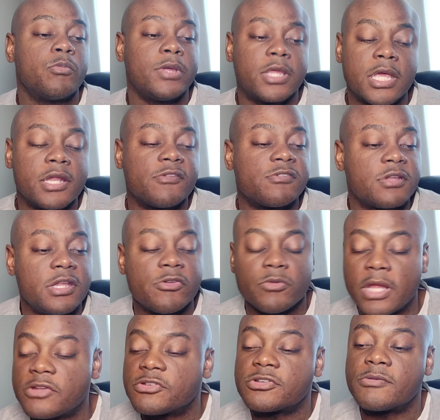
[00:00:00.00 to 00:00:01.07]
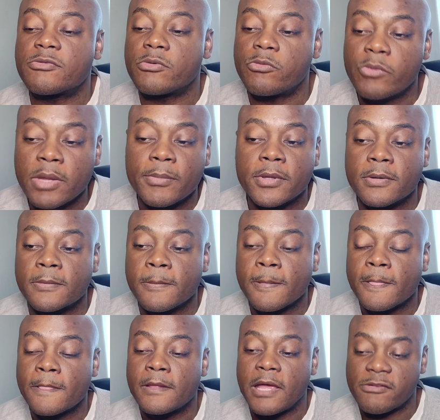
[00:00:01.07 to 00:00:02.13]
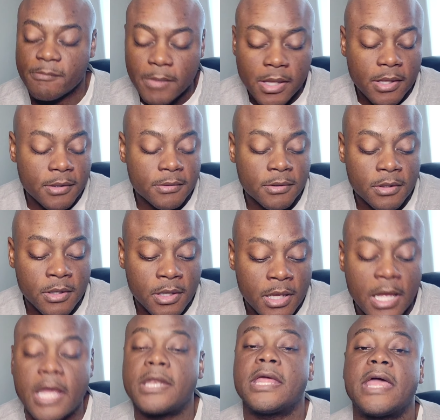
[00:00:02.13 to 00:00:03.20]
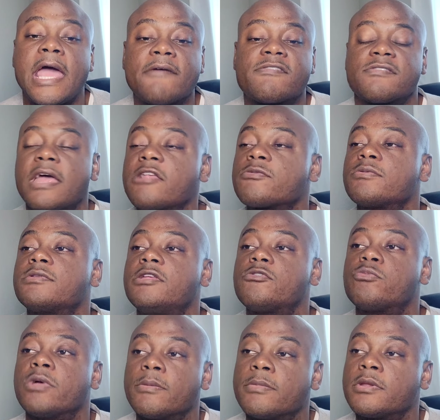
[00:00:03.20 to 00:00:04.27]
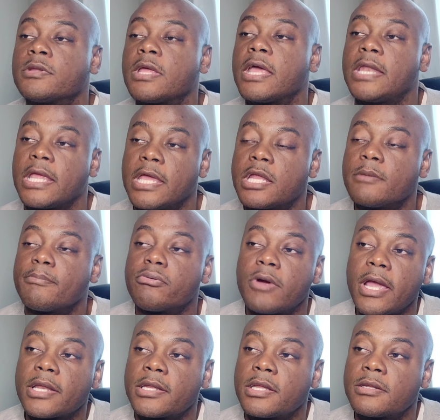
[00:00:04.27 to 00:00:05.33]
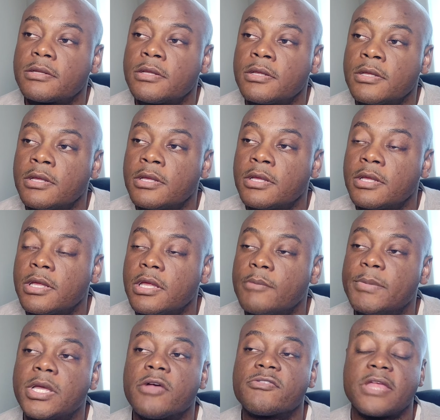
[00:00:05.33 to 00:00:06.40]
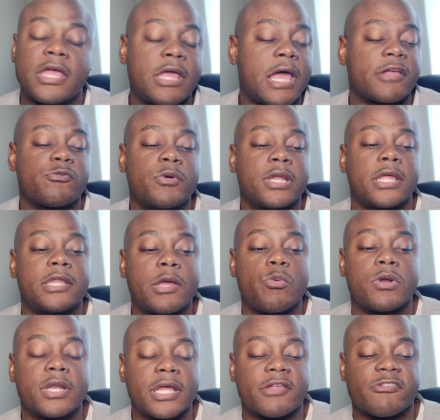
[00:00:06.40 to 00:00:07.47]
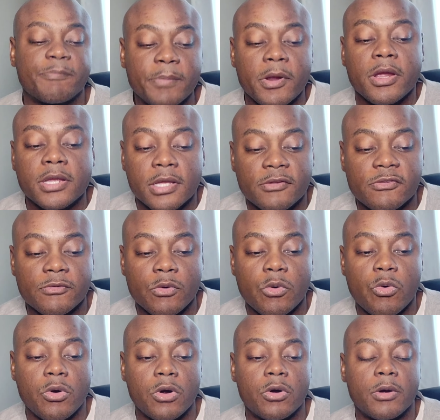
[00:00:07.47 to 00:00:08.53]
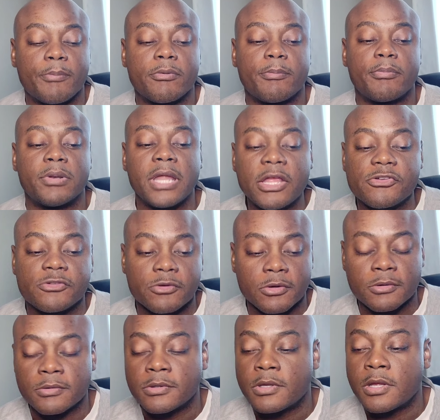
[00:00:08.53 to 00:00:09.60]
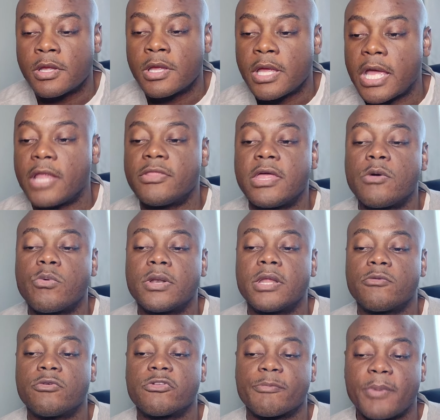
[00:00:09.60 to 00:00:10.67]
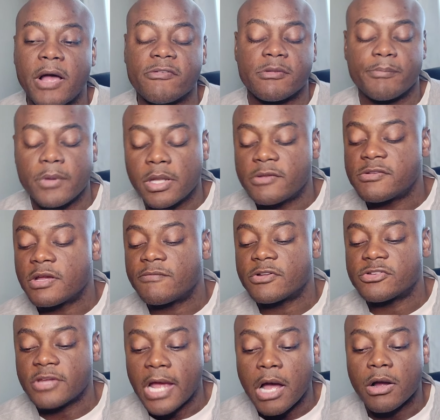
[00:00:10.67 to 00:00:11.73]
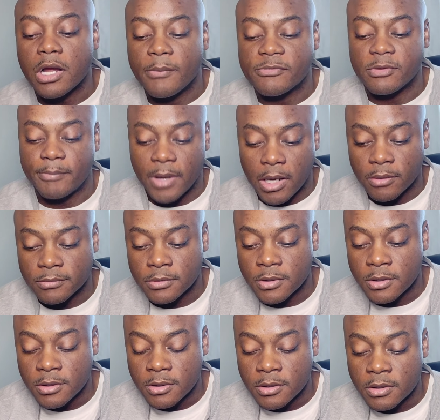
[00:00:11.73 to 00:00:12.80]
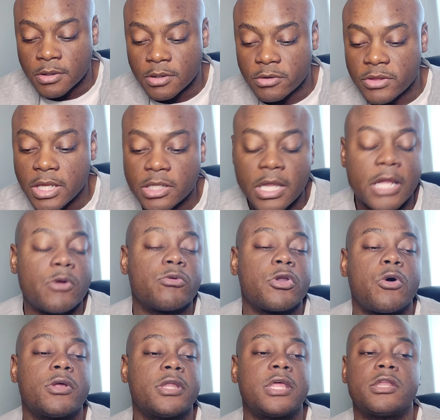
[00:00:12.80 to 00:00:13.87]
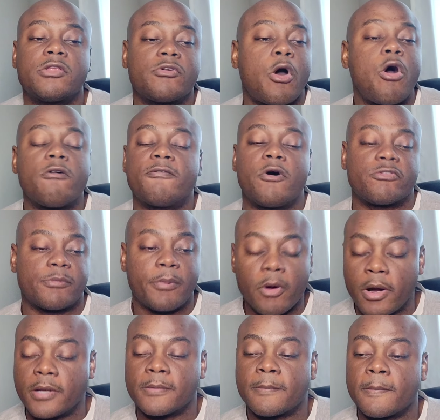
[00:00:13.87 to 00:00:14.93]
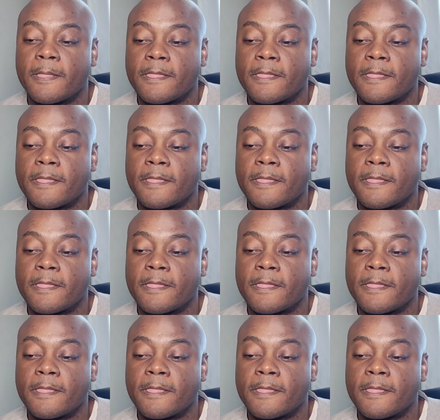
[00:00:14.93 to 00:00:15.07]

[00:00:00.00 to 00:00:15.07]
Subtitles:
we get into these relationships with women as men, and they have sex with these women and they get them pregnant because they want to experience or pleasure. And then when the responsibility of a child comes about, then they don't know, then it all falls apart.